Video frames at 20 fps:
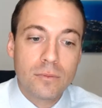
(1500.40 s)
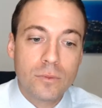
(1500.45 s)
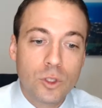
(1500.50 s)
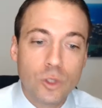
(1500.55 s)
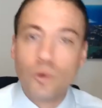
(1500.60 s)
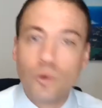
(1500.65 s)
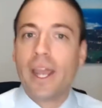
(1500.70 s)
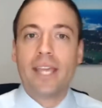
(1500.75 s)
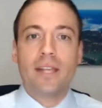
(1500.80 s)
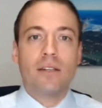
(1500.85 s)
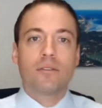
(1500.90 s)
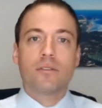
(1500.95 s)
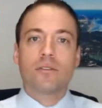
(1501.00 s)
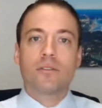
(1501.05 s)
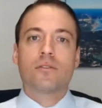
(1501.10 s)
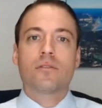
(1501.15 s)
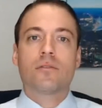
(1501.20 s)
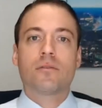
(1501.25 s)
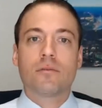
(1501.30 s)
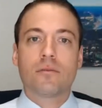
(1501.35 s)
Great.
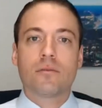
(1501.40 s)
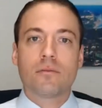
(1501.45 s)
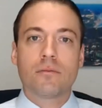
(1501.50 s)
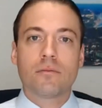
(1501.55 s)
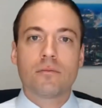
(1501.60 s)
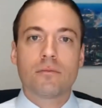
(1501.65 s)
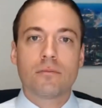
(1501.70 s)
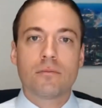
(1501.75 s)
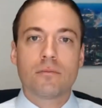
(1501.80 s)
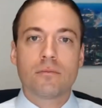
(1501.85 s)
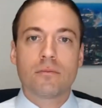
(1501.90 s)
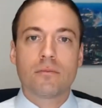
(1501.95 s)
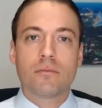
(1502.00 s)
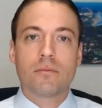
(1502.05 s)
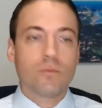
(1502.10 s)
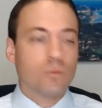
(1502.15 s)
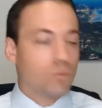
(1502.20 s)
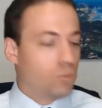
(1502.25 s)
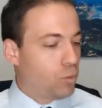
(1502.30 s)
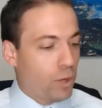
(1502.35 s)

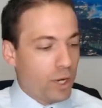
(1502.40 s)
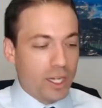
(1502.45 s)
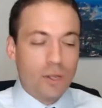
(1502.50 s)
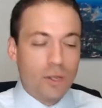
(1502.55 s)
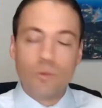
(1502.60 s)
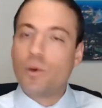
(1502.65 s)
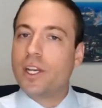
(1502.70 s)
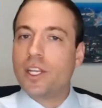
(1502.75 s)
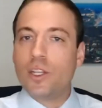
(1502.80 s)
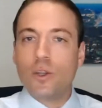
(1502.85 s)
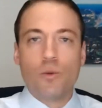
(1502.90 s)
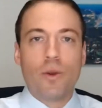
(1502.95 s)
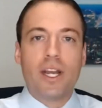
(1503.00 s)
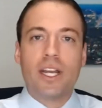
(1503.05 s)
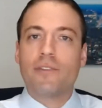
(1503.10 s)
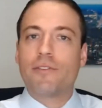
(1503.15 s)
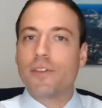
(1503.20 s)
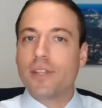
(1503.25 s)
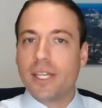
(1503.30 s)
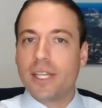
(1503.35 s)
Ready? When are you ready
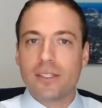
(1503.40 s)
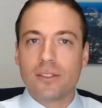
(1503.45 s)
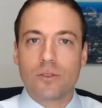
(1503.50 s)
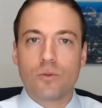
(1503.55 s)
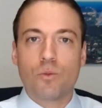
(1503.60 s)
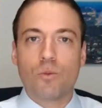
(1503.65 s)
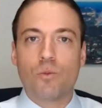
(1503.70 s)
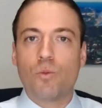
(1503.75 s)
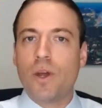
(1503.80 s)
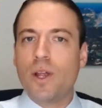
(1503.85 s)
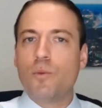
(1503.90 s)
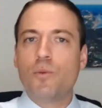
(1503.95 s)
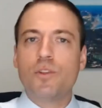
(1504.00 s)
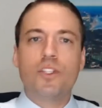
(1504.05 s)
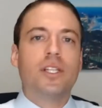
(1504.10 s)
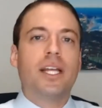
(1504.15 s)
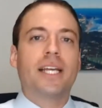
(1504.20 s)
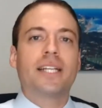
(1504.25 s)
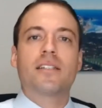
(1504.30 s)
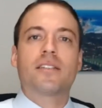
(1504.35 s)
for this? When would you
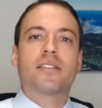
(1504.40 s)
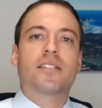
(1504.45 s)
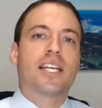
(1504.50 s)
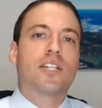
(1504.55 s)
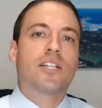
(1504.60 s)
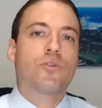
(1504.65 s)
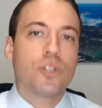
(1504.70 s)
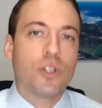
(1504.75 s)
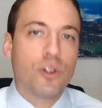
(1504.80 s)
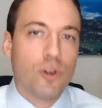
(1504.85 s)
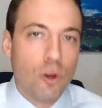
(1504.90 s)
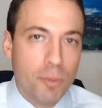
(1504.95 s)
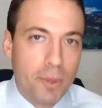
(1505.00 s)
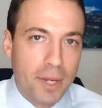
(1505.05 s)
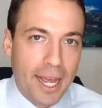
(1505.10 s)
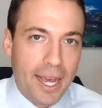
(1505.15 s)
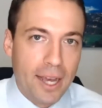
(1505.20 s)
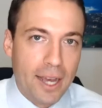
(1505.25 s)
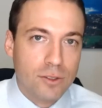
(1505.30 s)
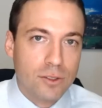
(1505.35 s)
like to schedule your open
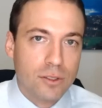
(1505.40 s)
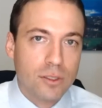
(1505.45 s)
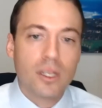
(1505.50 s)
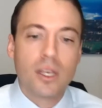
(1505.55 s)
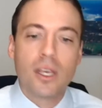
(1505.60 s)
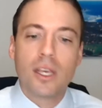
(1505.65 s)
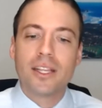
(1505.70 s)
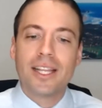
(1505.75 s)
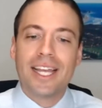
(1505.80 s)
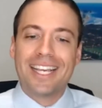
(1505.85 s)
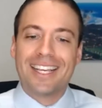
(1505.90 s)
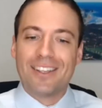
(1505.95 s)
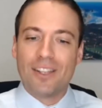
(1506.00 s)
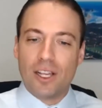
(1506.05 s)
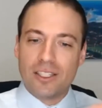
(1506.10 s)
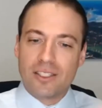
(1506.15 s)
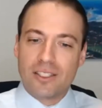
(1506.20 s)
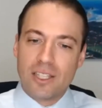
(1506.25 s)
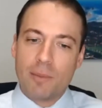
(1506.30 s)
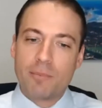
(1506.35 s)
house? Like
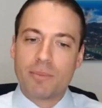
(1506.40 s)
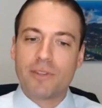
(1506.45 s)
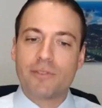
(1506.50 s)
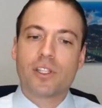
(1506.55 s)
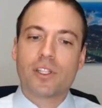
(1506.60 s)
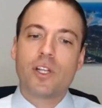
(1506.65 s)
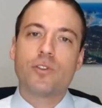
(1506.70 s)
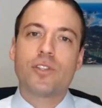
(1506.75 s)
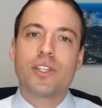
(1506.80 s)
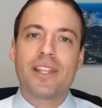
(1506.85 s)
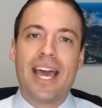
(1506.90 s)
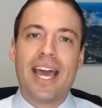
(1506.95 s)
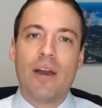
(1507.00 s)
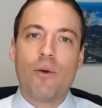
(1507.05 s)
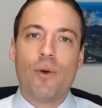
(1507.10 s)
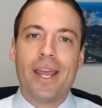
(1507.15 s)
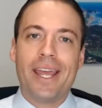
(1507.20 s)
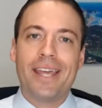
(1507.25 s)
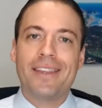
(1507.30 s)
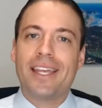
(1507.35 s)
assumptive closing that
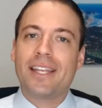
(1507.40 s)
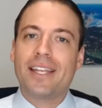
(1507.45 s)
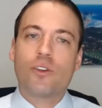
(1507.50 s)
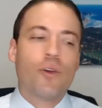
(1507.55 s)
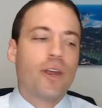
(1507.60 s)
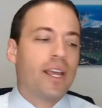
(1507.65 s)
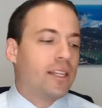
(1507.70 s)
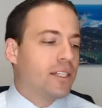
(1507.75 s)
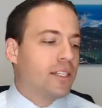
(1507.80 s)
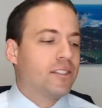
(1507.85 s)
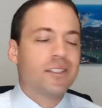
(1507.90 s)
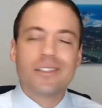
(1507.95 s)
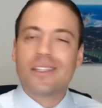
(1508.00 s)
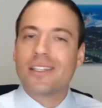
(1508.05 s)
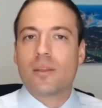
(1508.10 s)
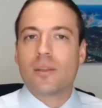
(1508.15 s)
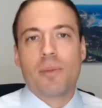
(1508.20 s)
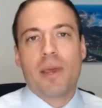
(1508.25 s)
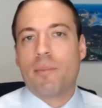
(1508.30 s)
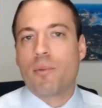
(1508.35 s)
way. And then great, let's just get
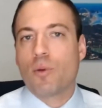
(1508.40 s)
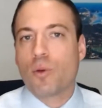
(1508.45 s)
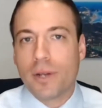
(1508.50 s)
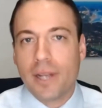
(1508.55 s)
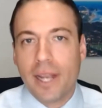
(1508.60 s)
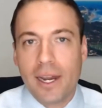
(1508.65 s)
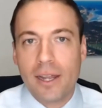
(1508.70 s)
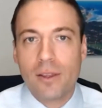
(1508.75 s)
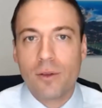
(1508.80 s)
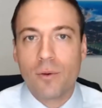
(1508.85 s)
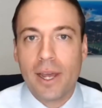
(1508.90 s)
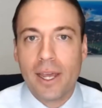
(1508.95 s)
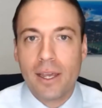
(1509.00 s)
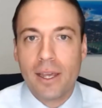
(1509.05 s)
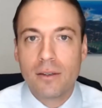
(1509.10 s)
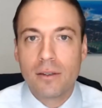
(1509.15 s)
the paperwork out of the way,